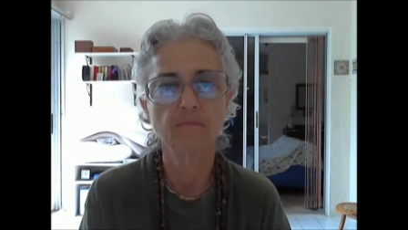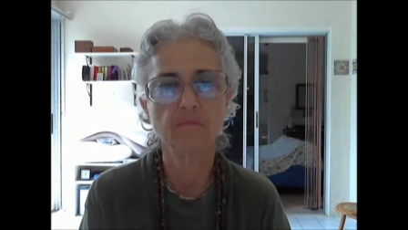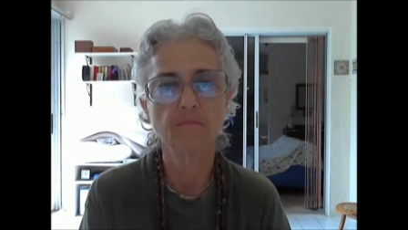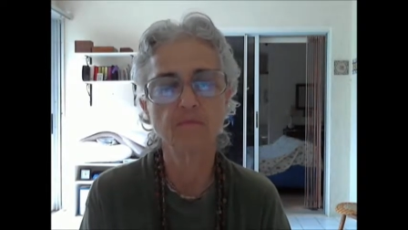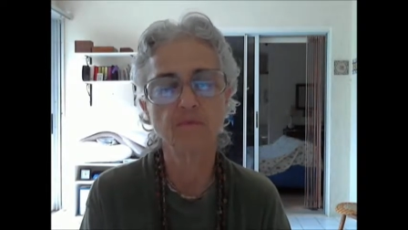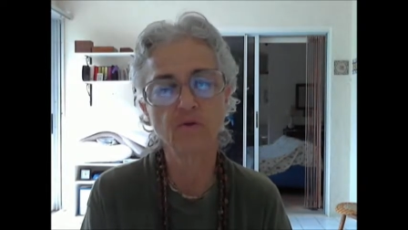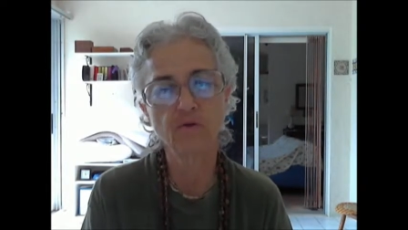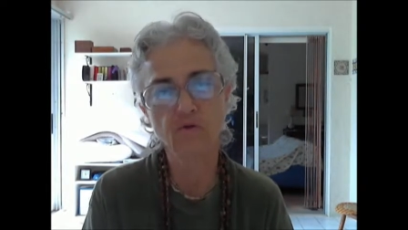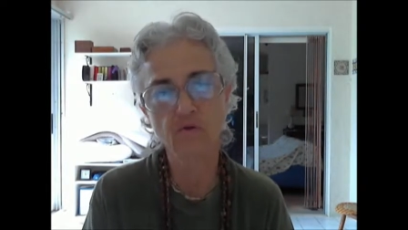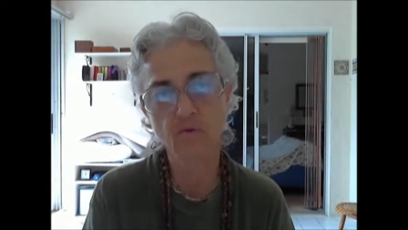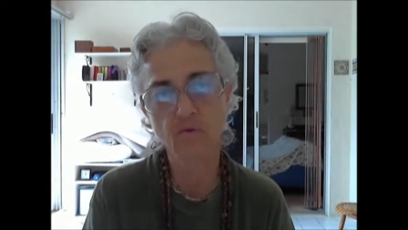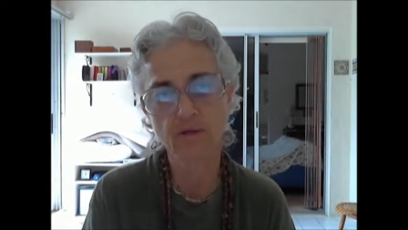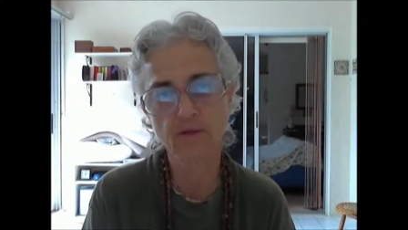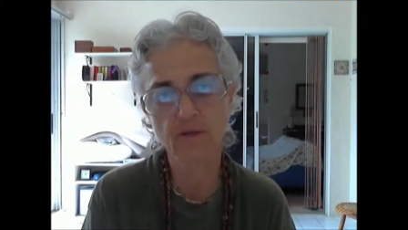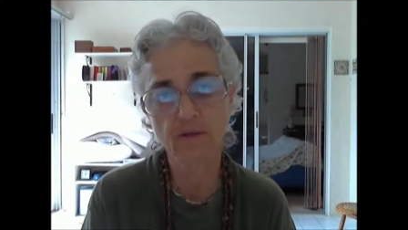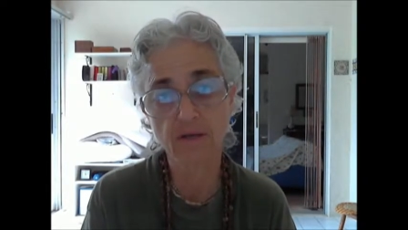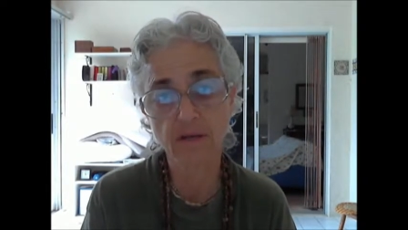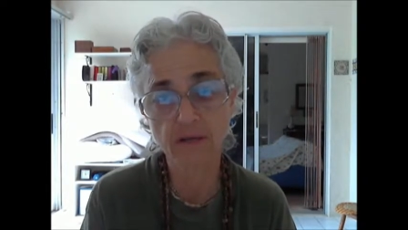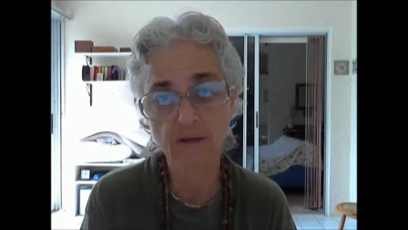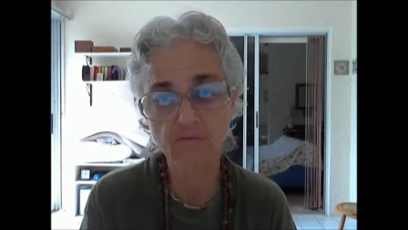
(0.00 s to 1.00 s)
They're doing the
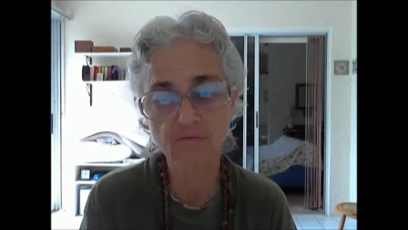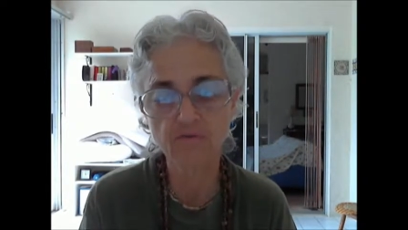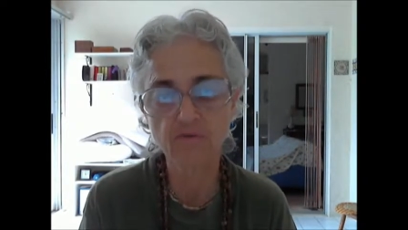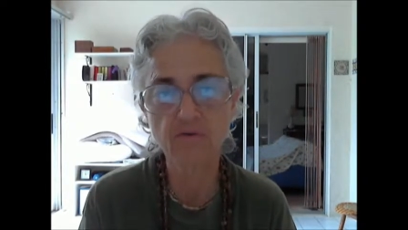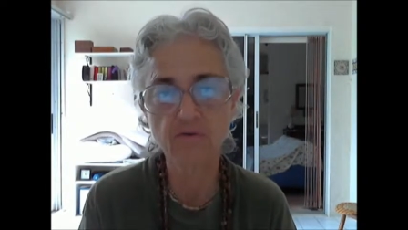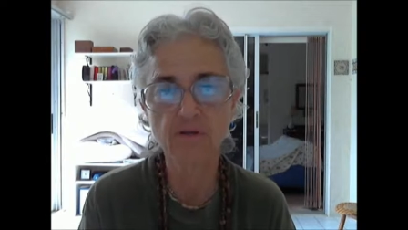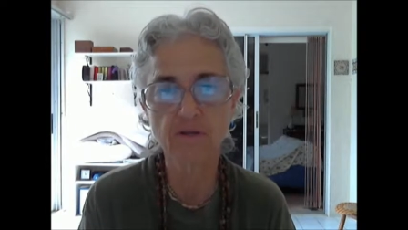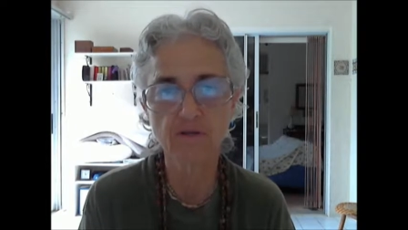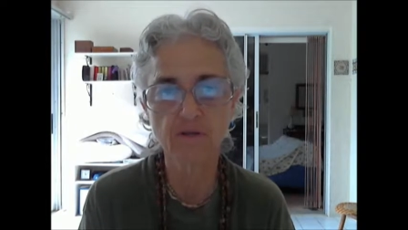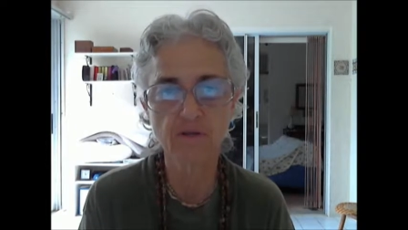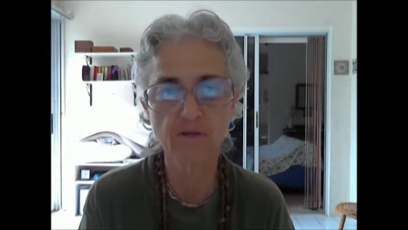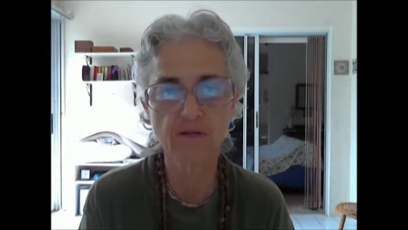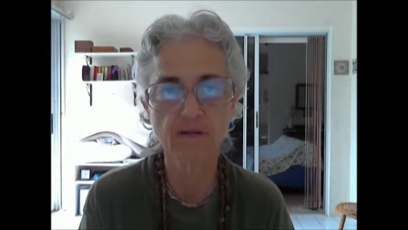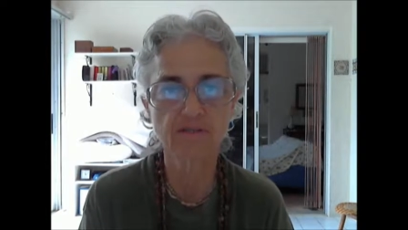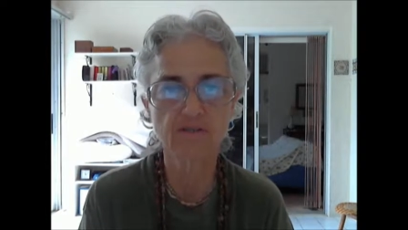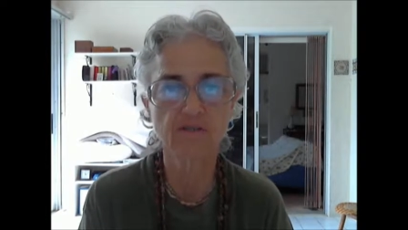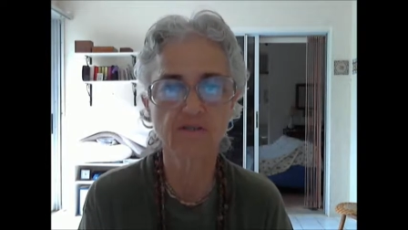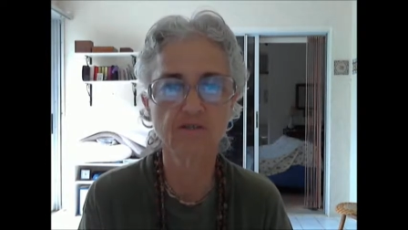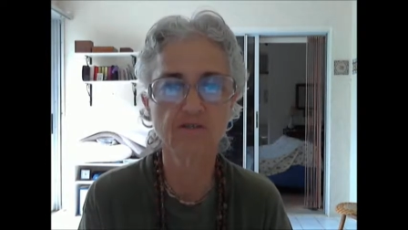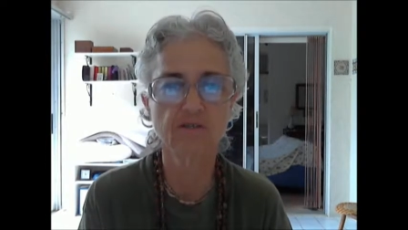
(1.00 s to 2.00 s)
needful and the
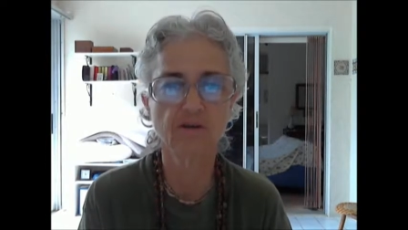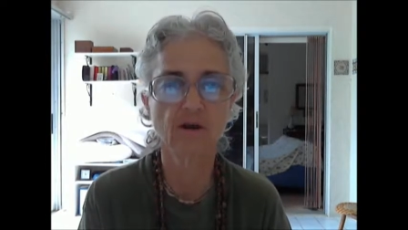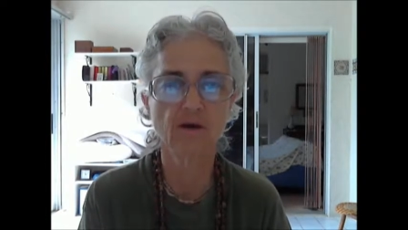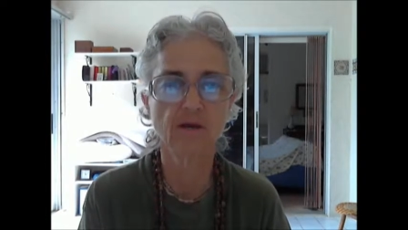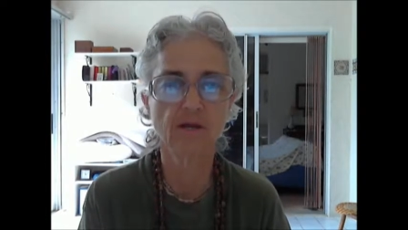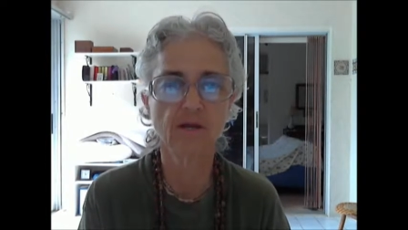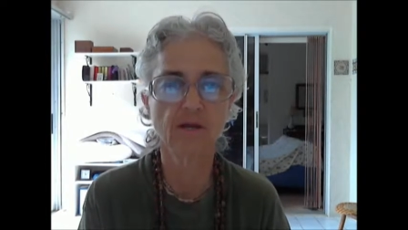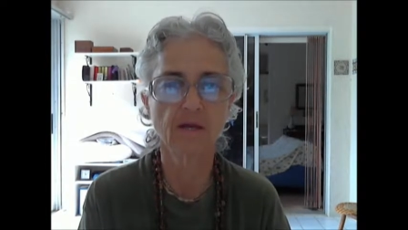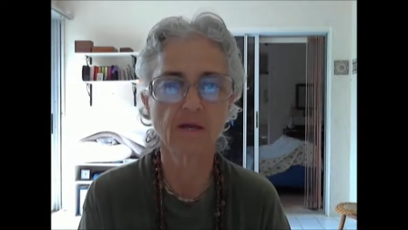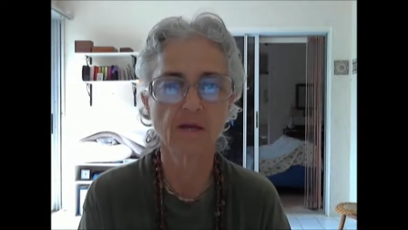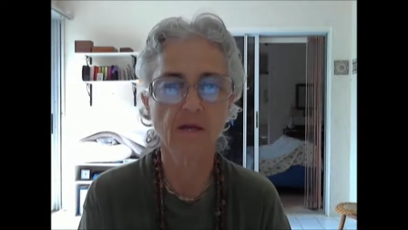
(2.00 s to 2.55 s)
necessary.